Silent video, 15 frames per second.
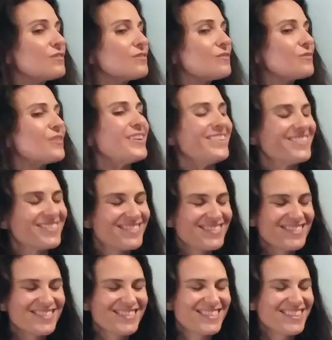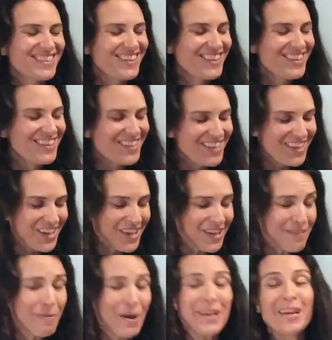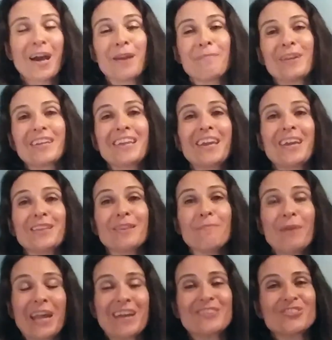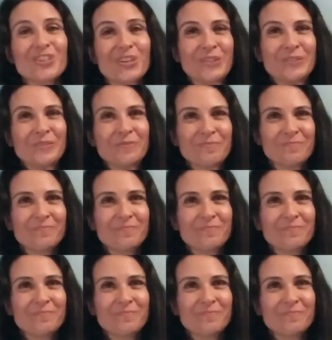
Huh. he might not have been king of the banjo,